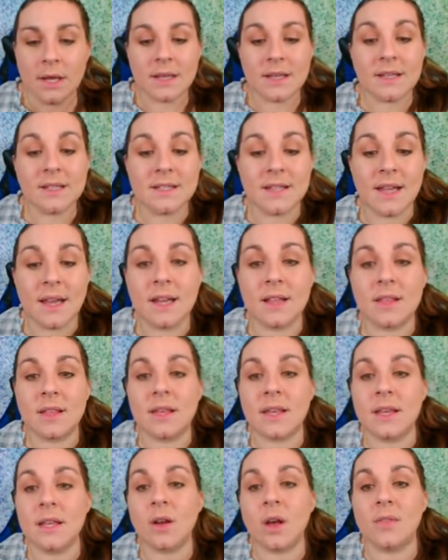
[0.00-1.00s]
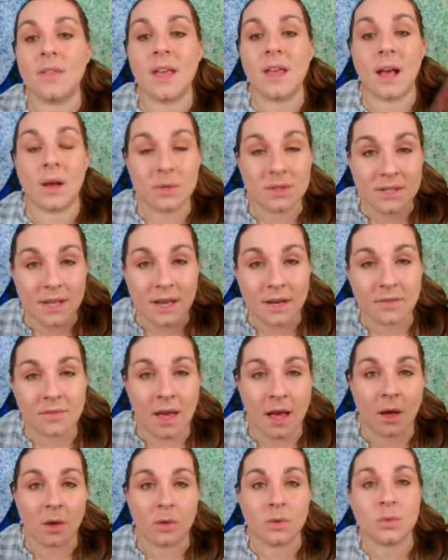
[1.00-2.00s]
containing the heat on the outside of the
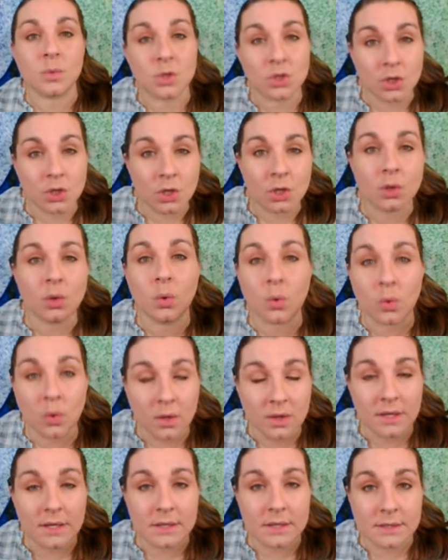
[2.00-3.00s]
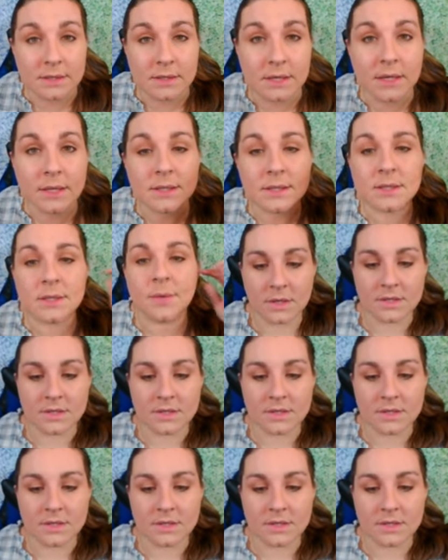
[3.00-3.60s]
house, which could cool the easiest.